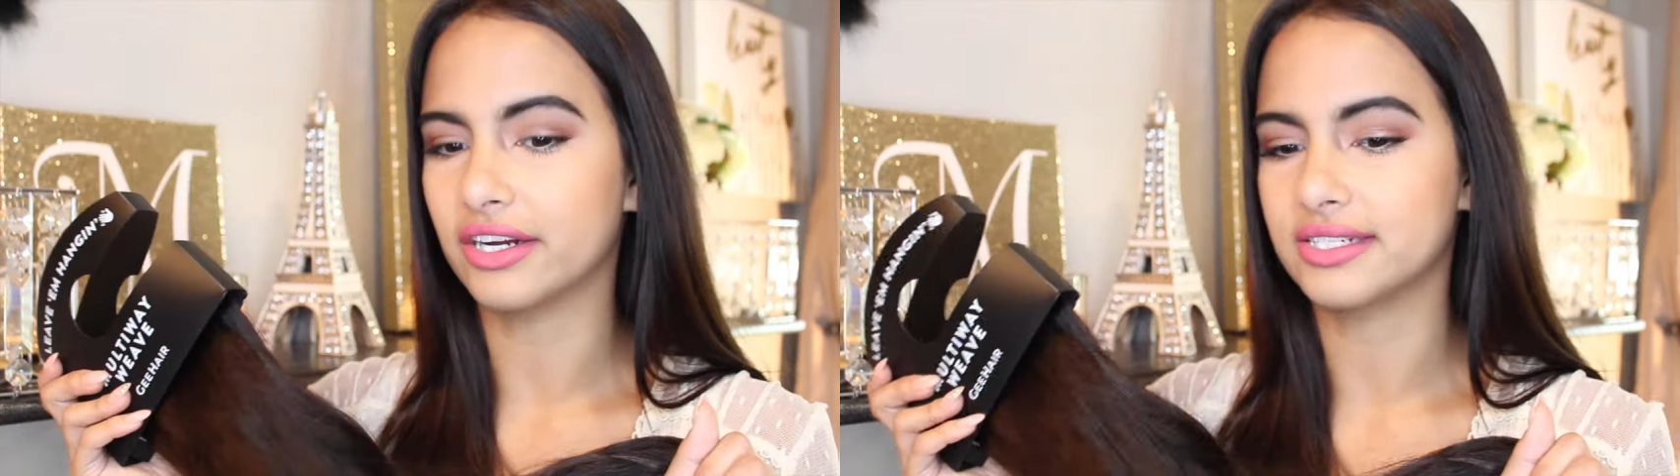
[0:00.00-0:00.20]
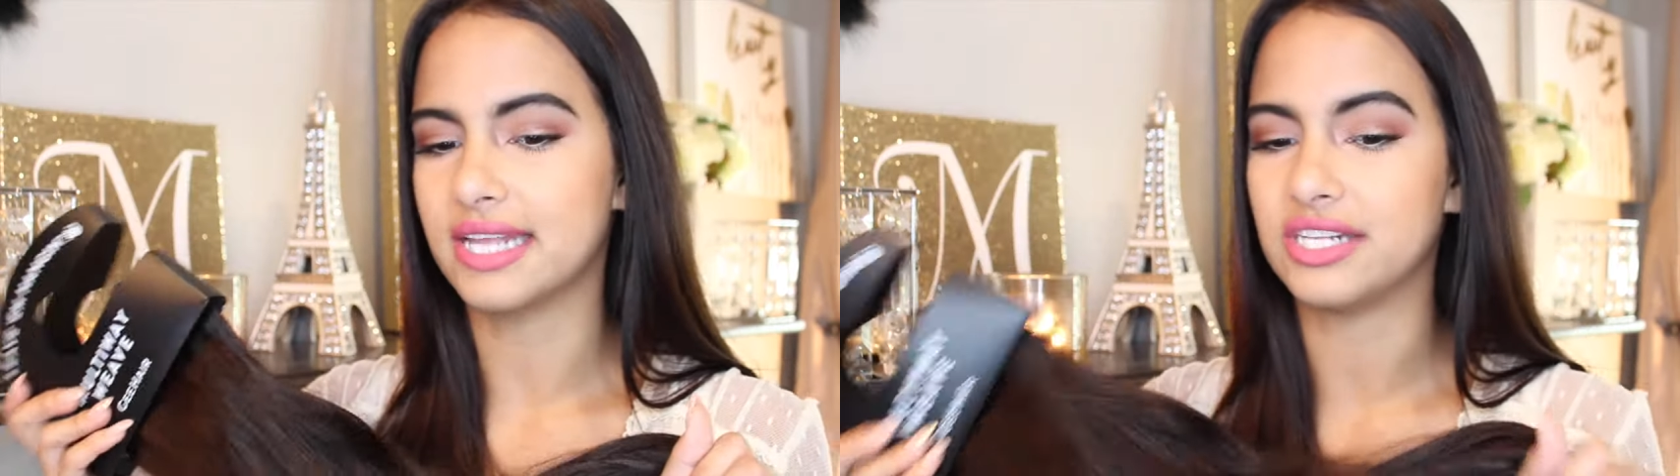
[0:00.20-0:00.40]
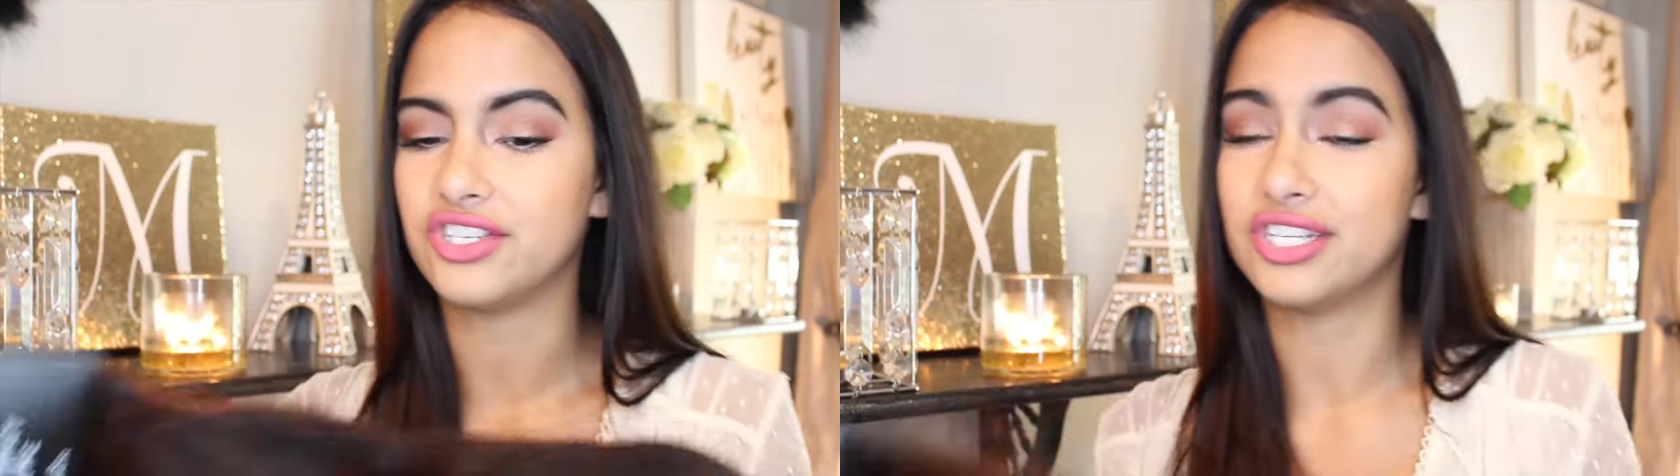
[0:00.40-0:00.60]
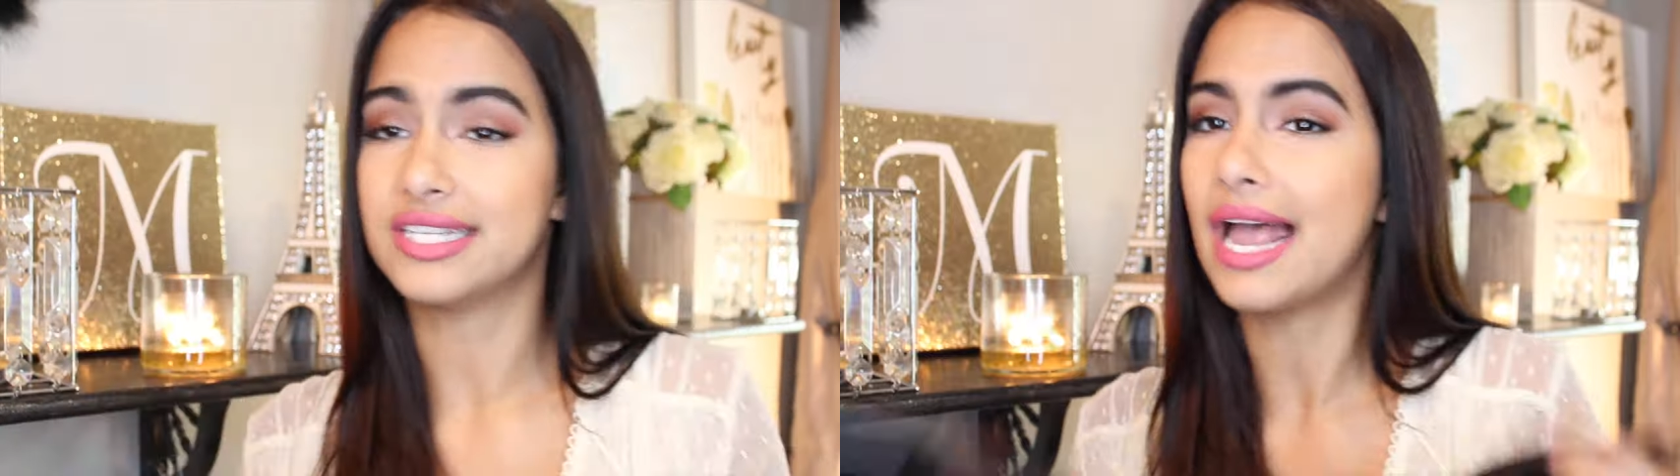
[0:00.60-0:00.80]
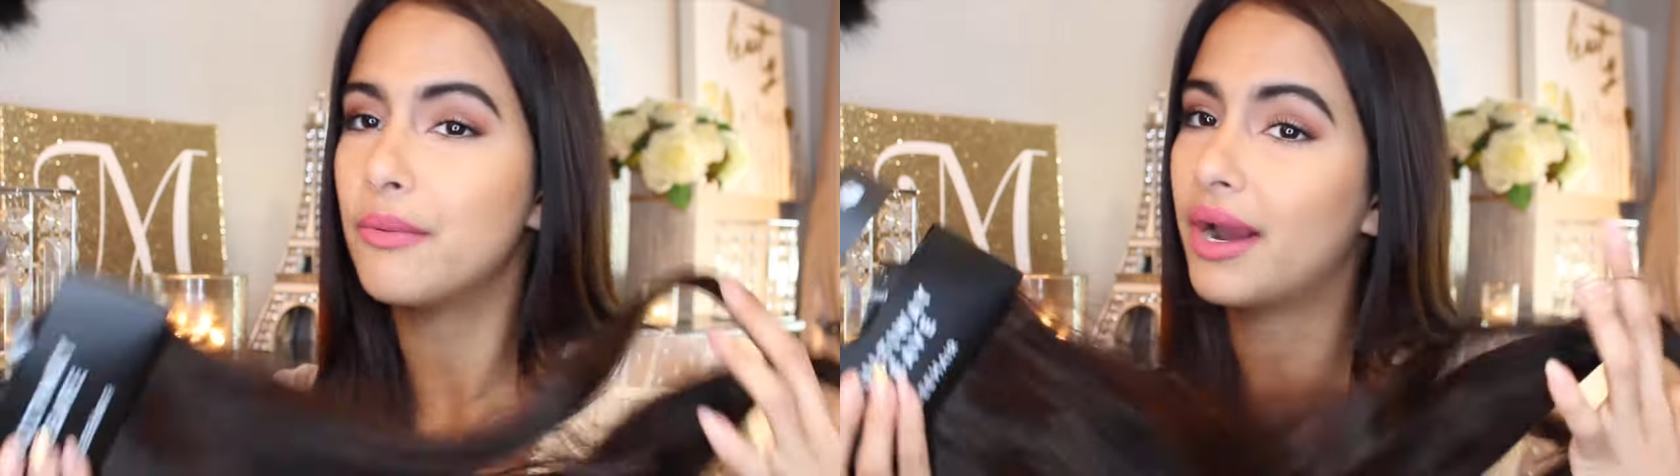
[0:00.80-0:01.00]

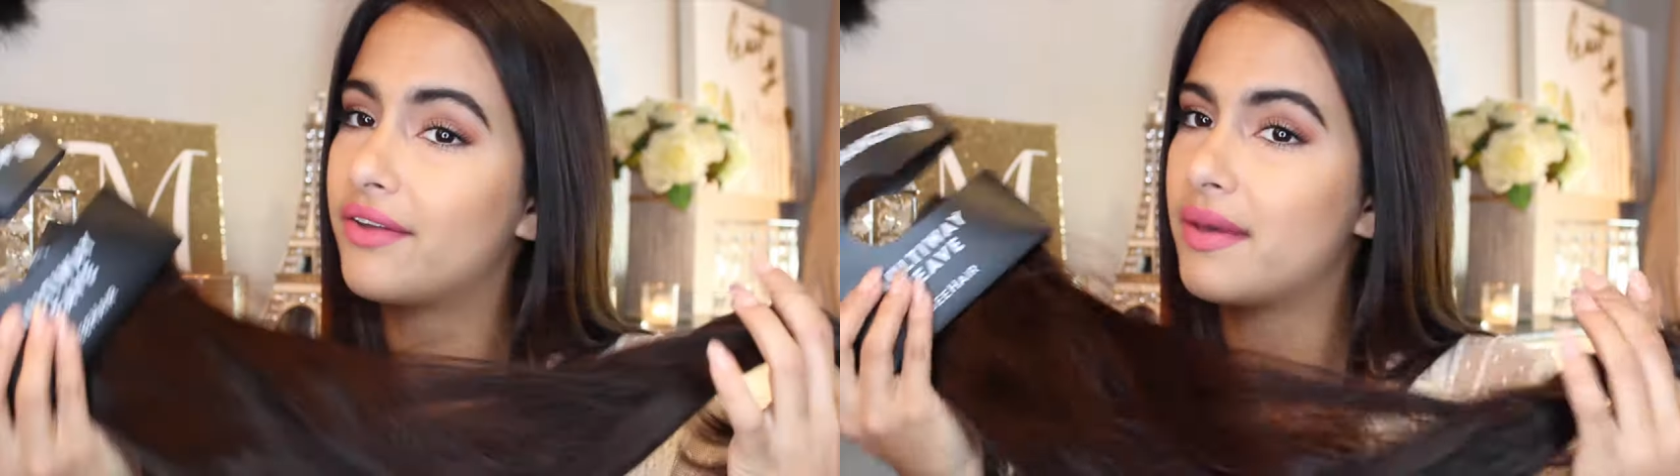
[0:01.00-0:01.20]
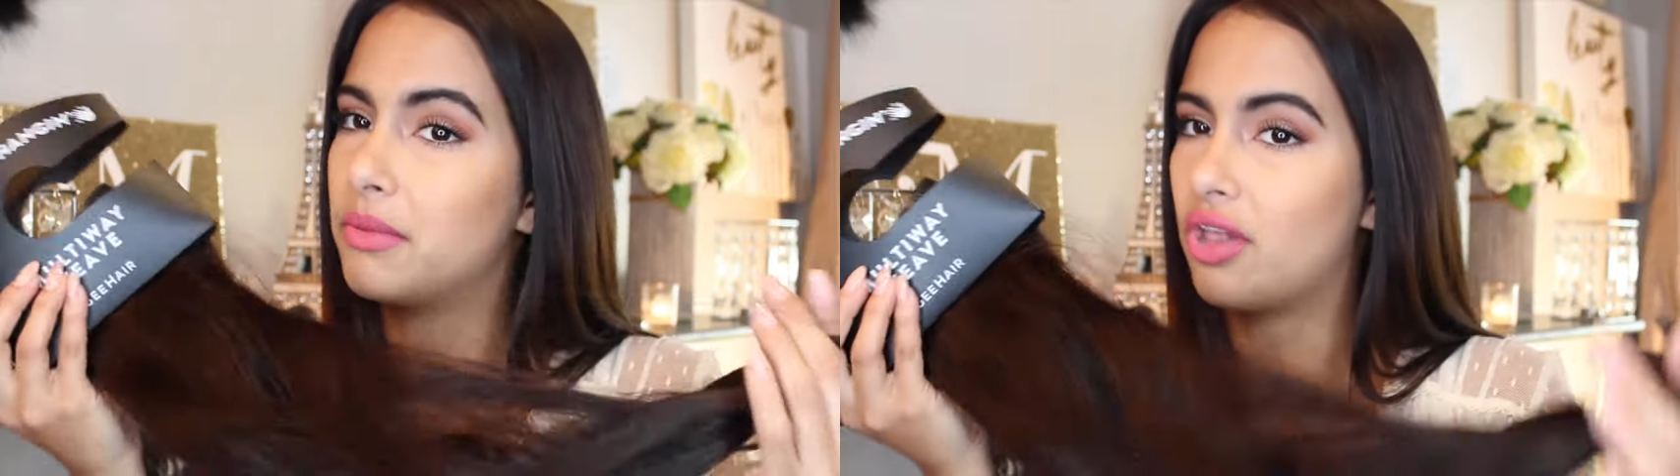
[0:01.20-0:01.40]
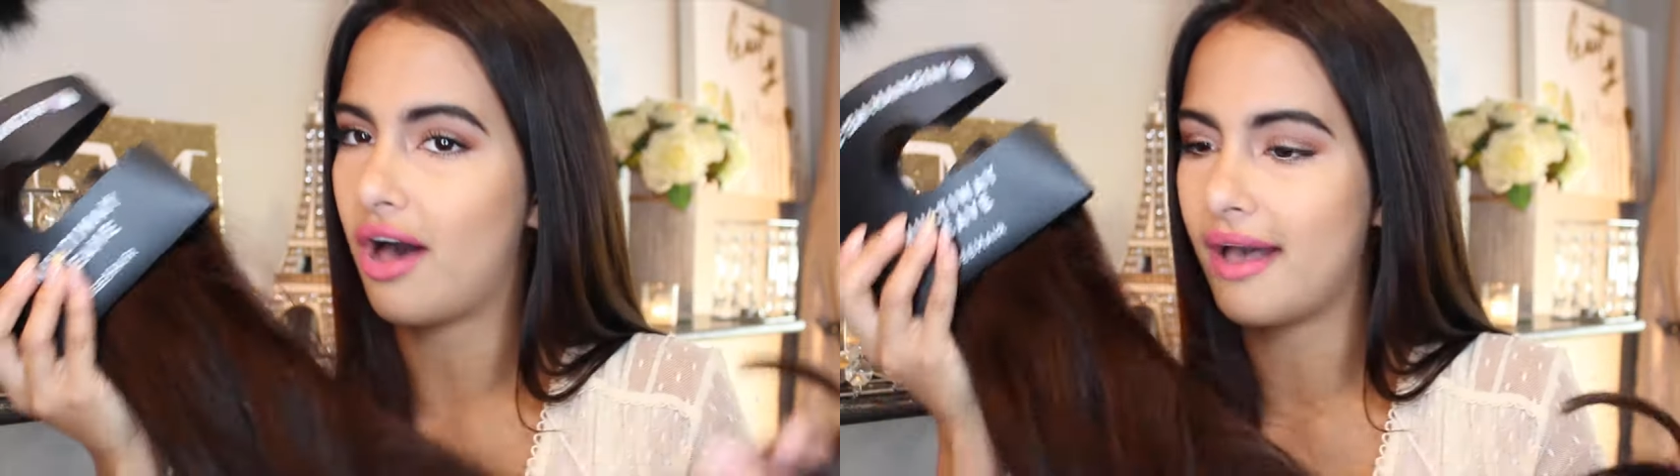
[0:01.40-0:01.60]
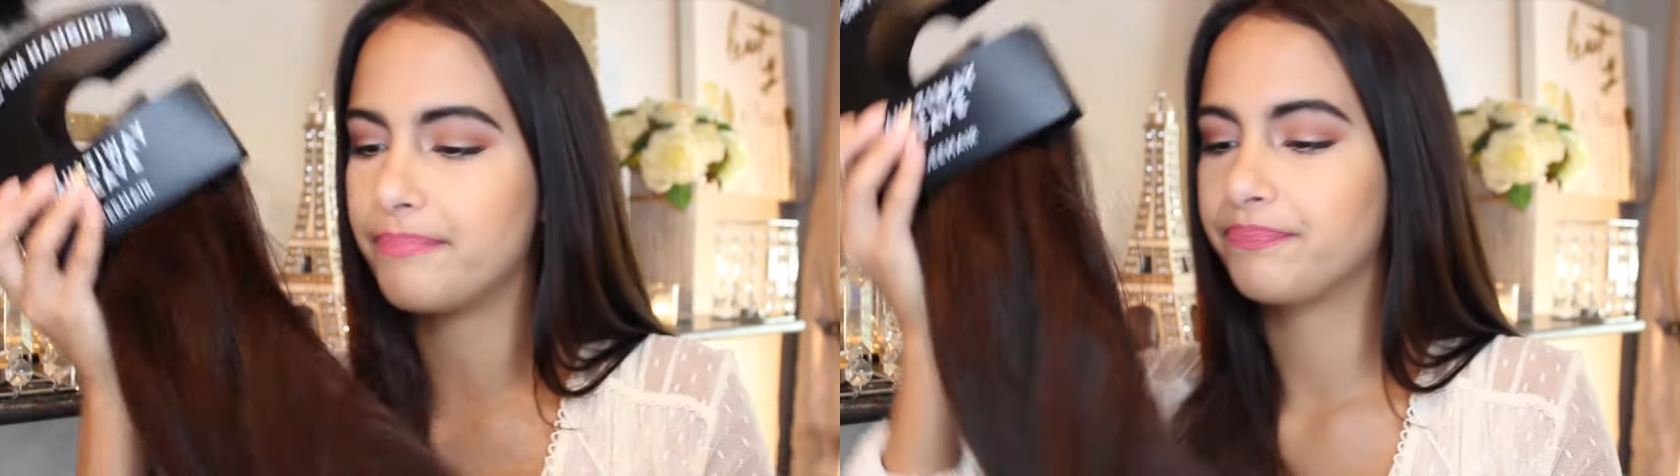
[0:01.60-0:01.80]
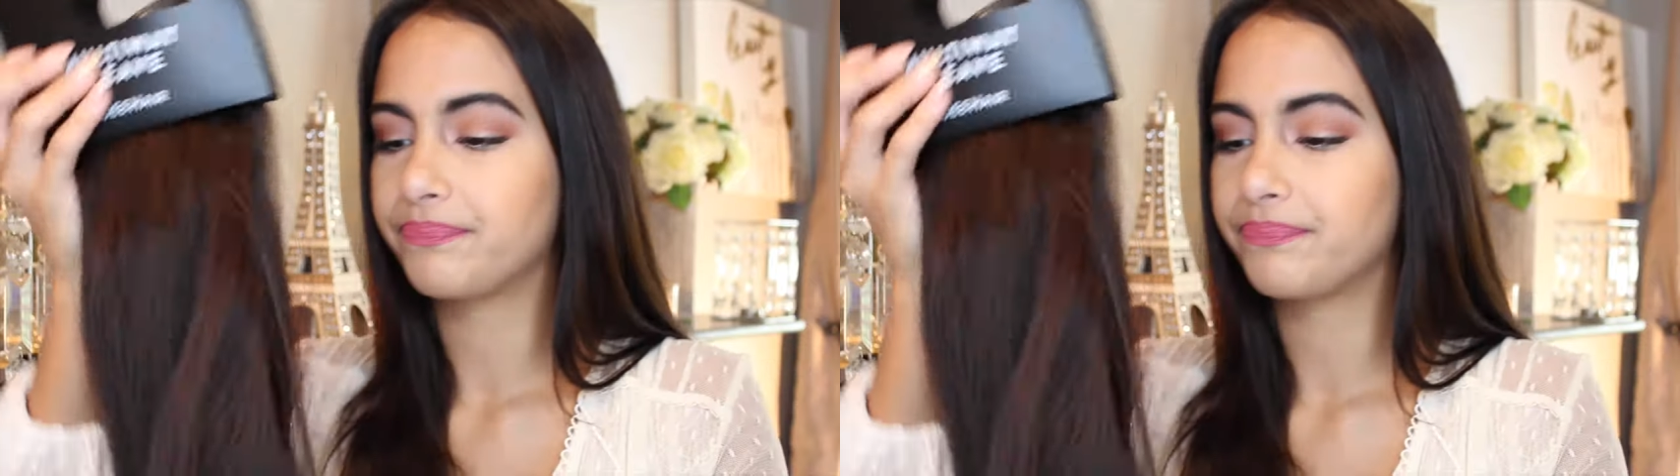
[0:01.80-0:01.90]
extensions. I wear them a lot.